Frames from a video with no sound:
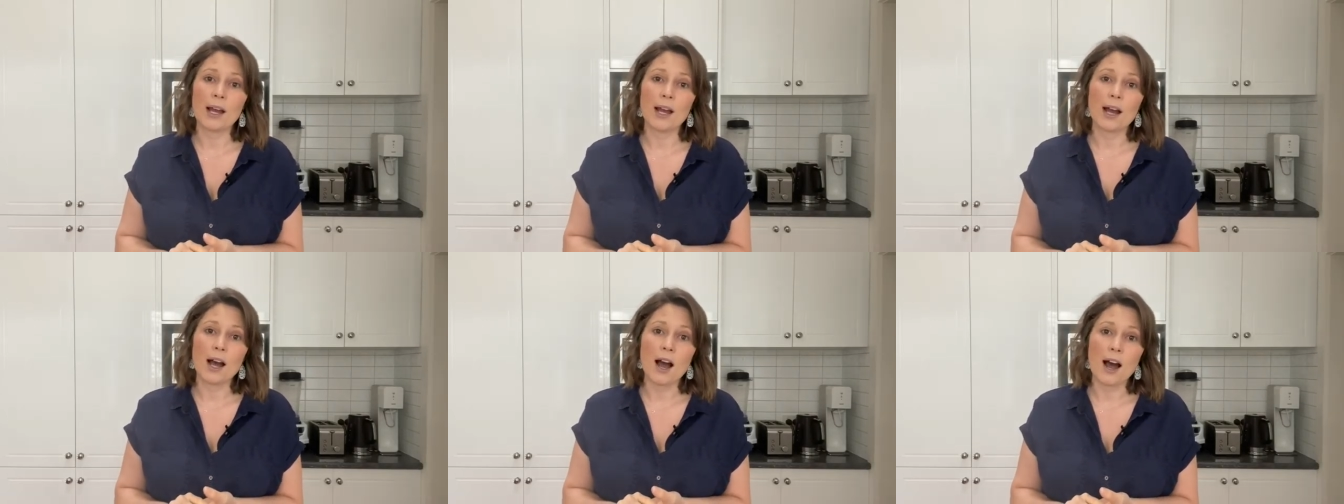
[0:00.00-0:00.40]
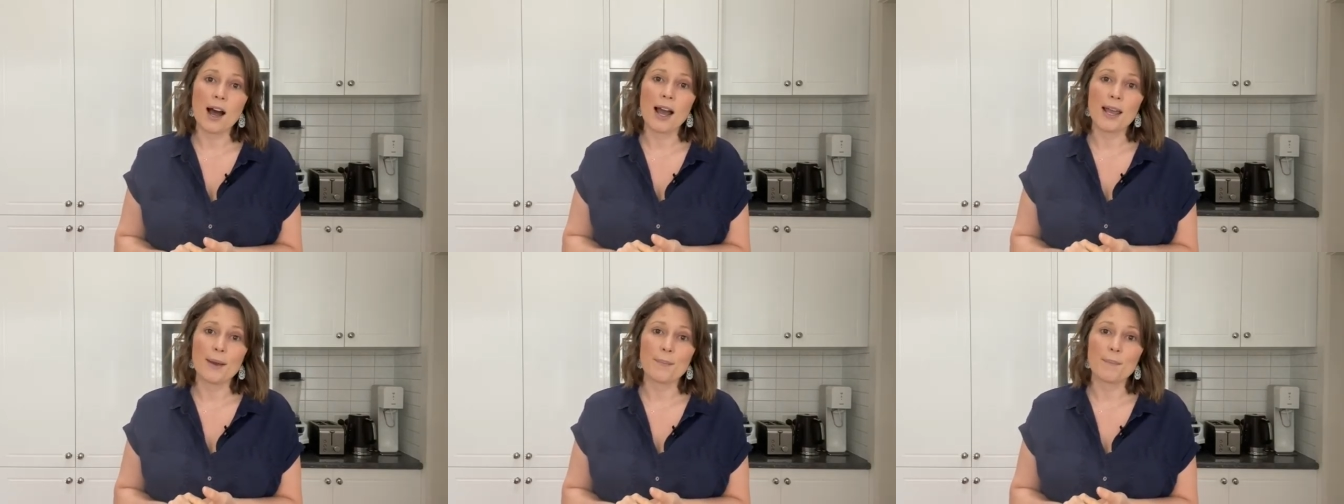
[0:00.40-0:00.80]

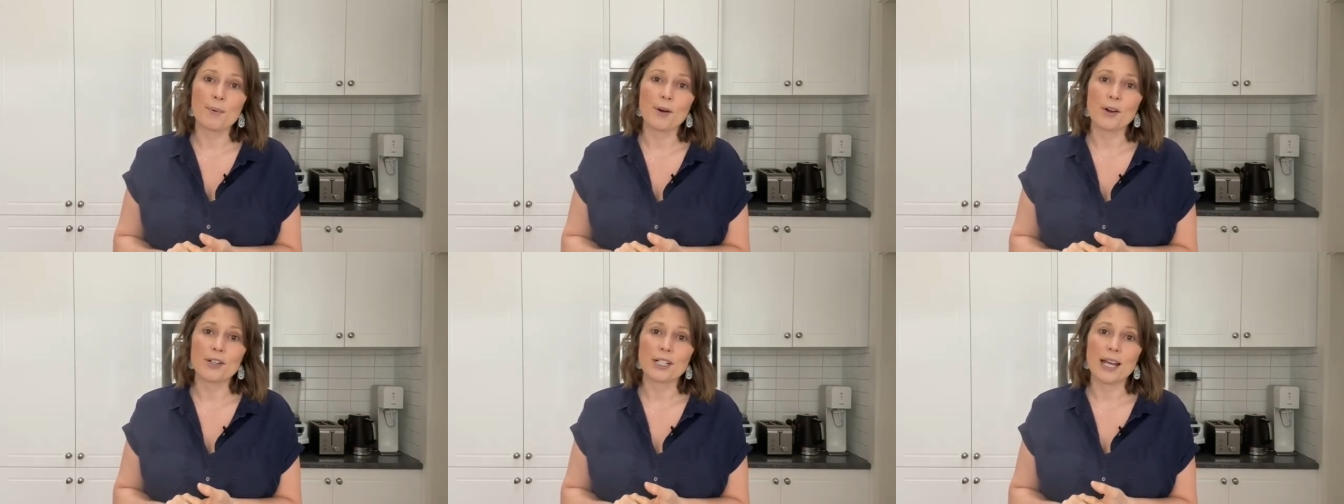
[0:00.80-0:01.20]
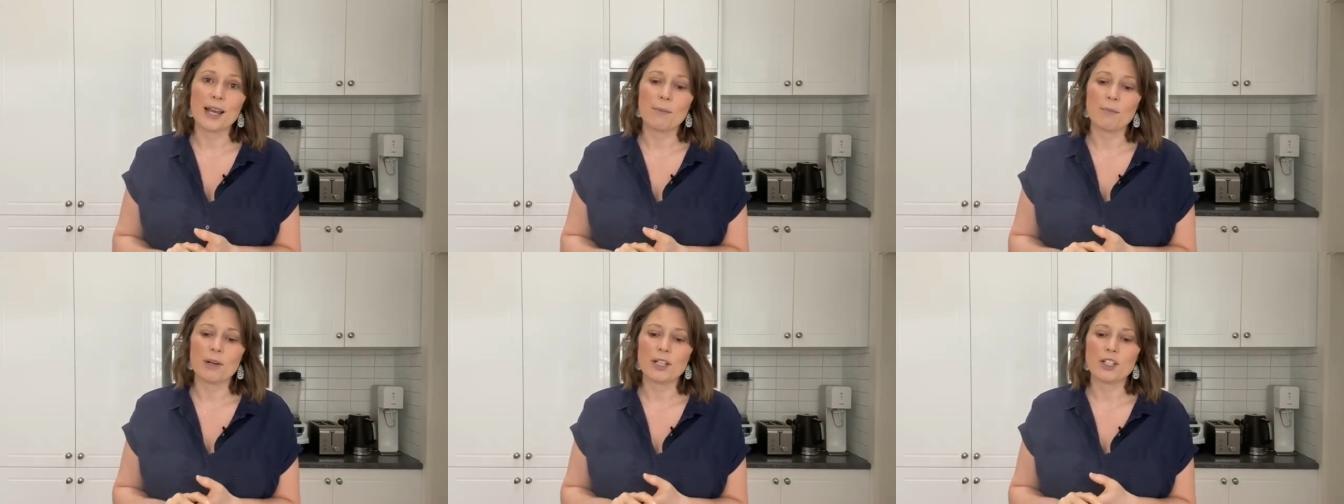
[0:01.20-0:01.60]
high in
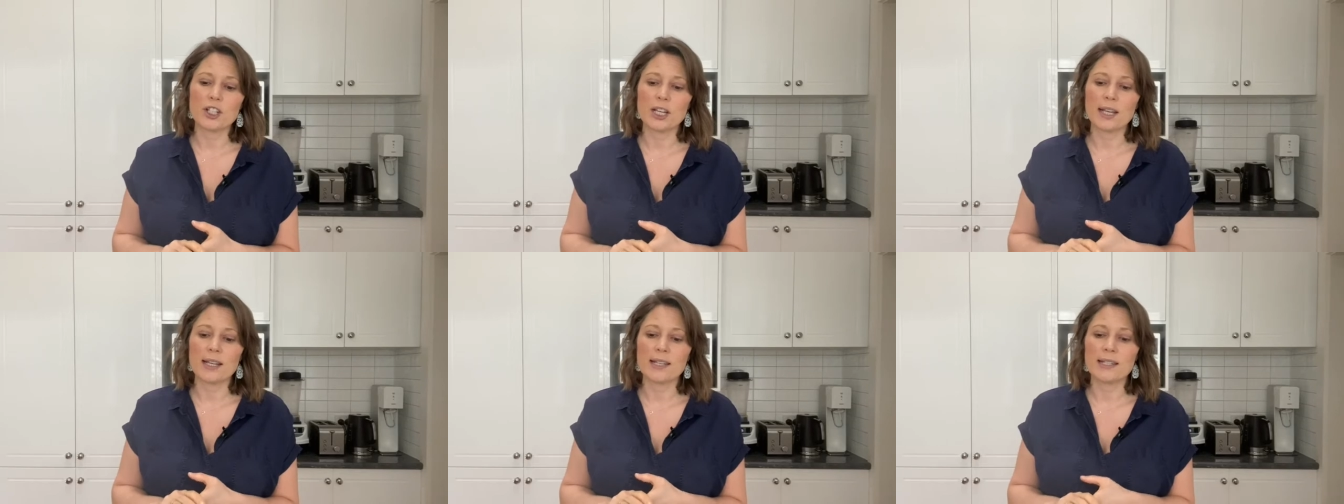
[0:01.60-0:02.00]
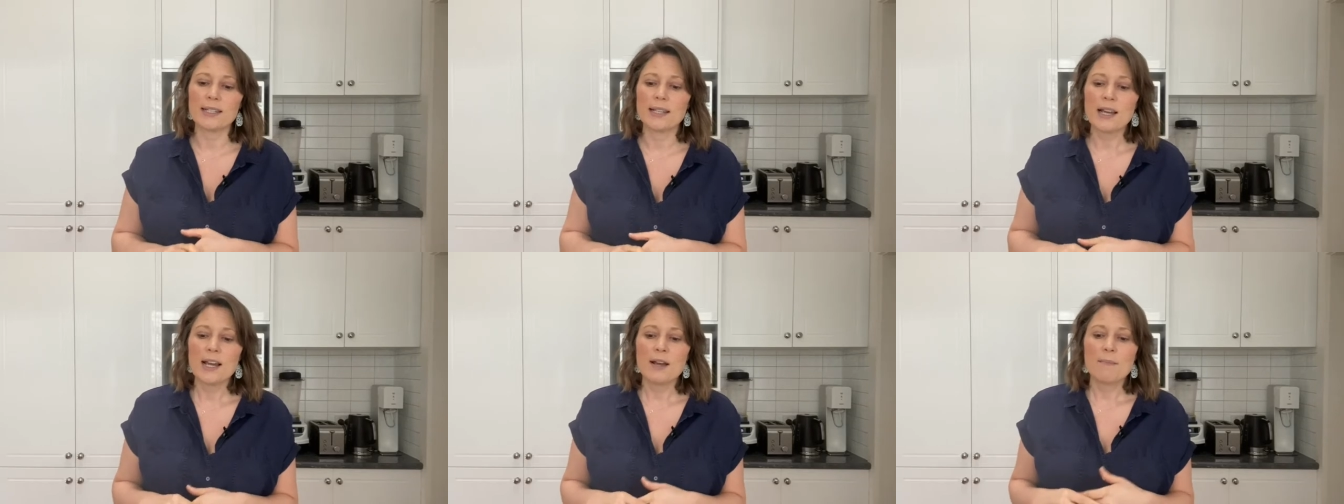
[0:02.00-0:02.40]
protein, which
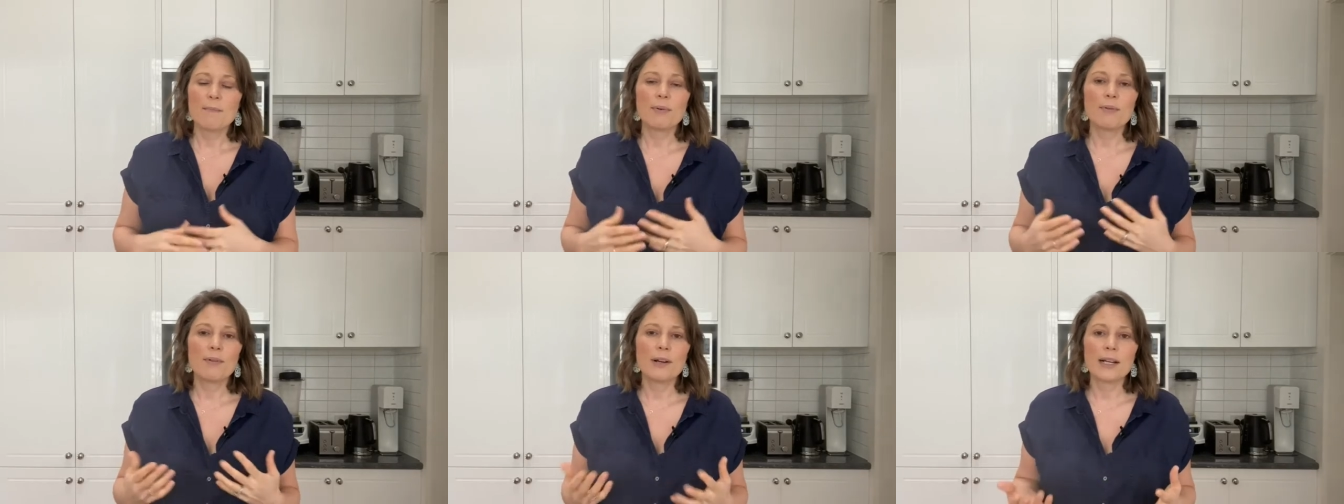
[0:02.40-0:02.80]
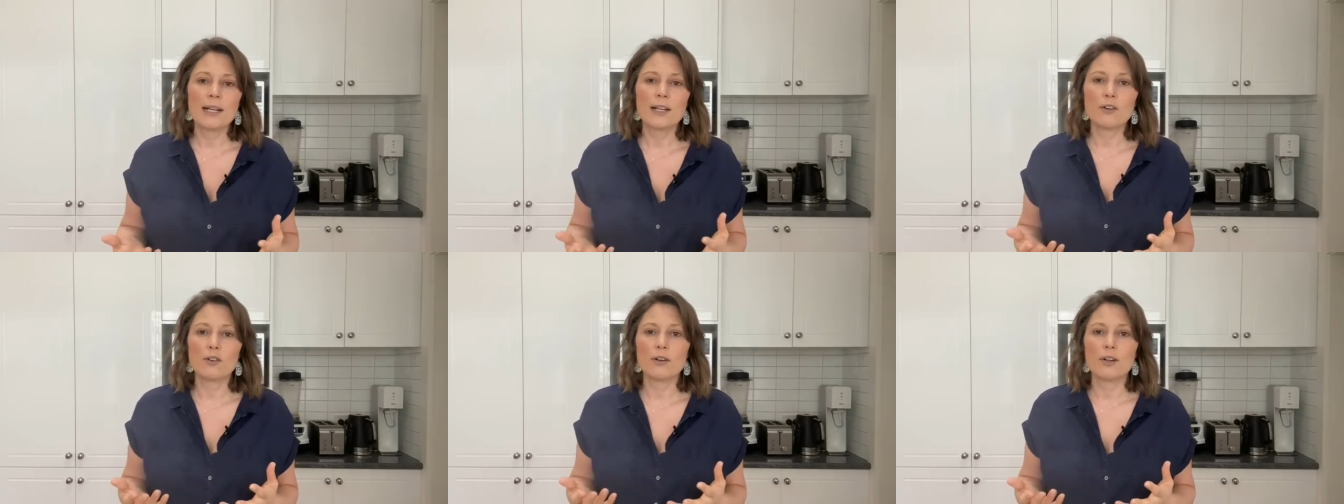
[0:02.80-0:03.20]
is
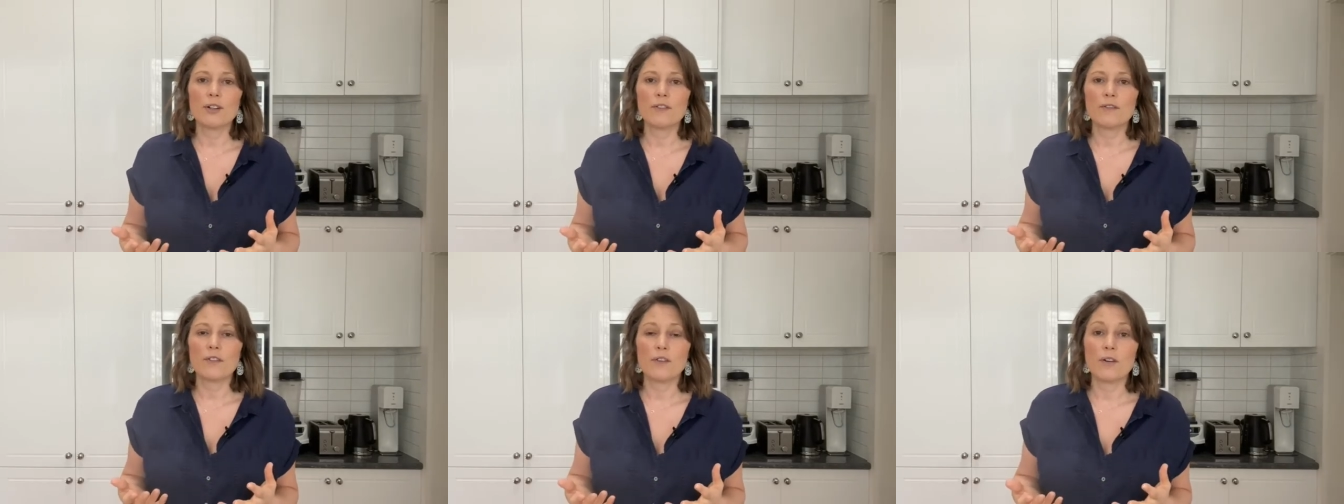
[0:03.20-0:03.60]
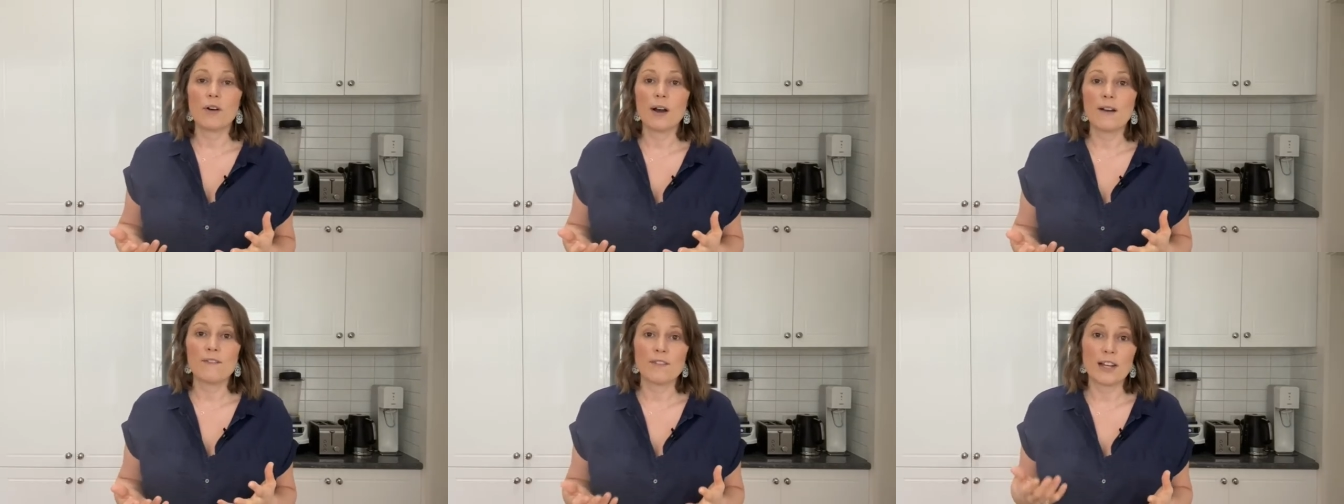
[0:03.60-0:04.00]
pretty good
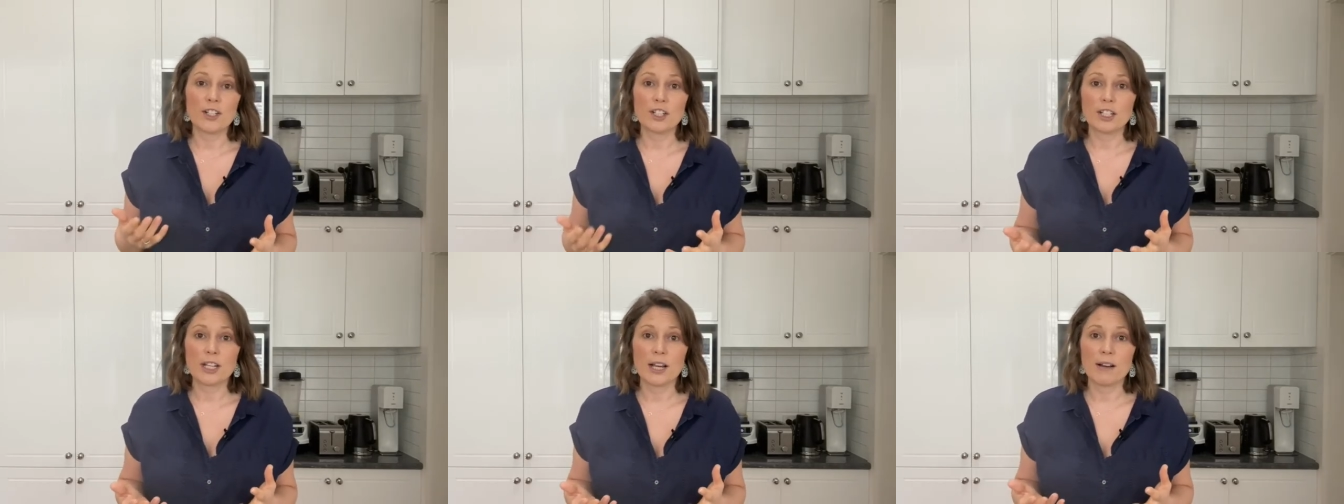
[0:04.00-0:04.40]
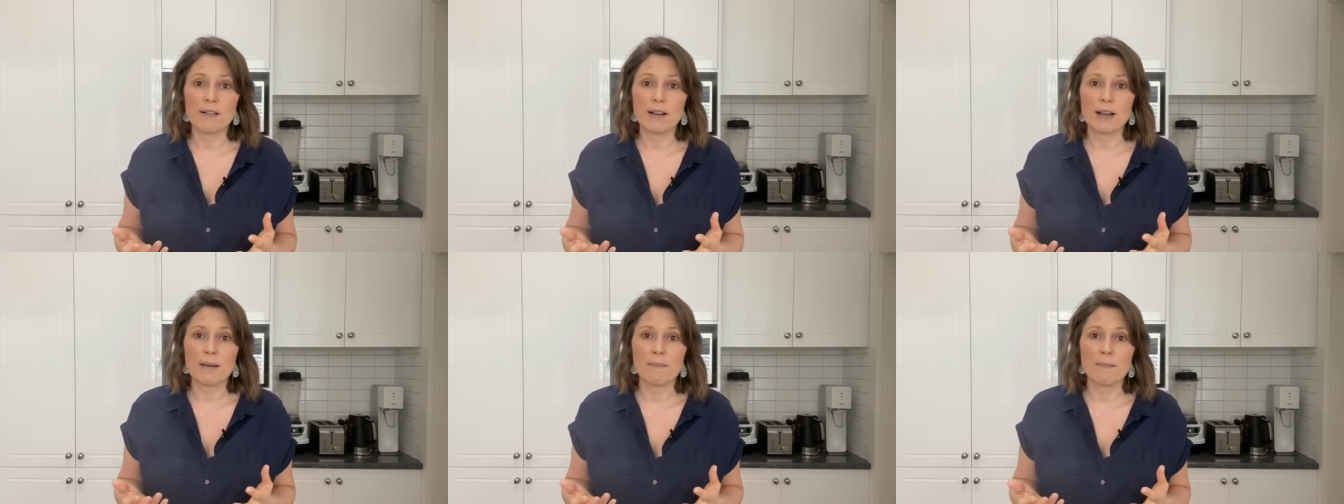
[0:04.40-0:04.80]
for a
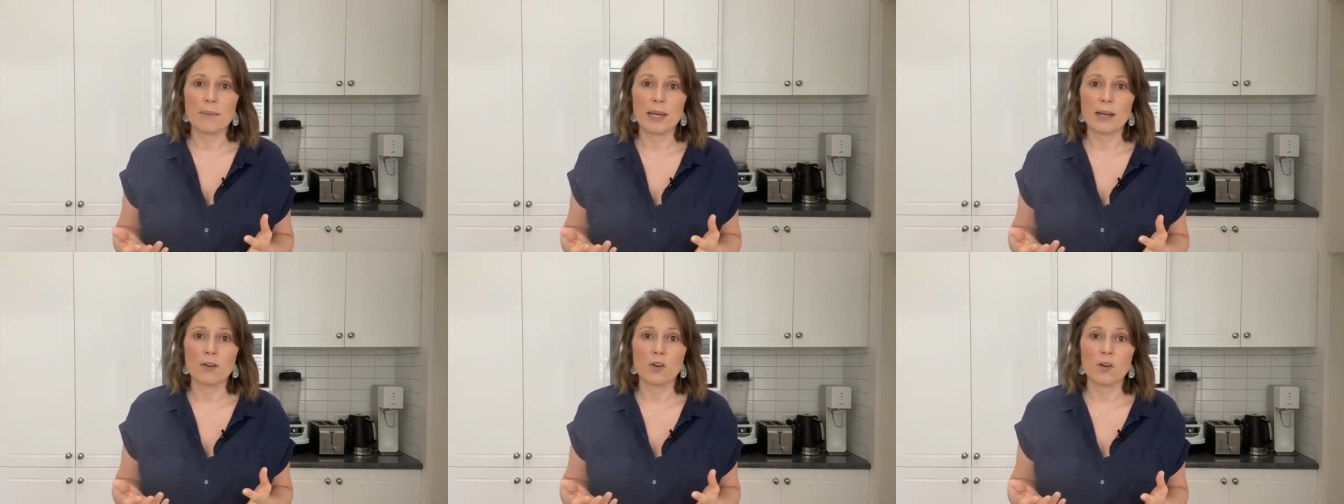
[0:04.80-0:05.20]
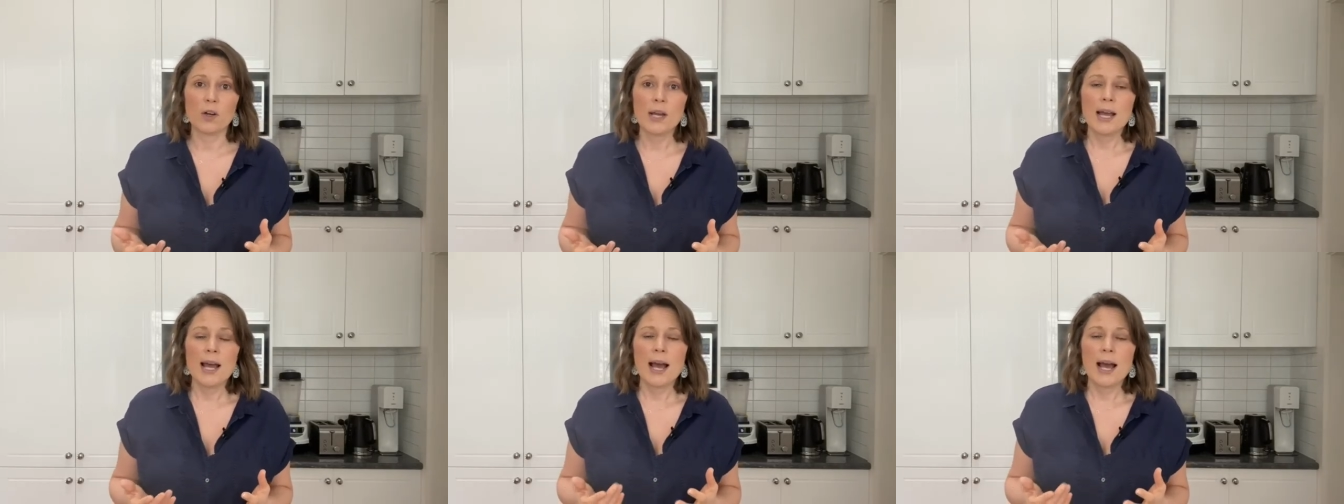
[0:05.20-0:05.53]
vegetarian meal.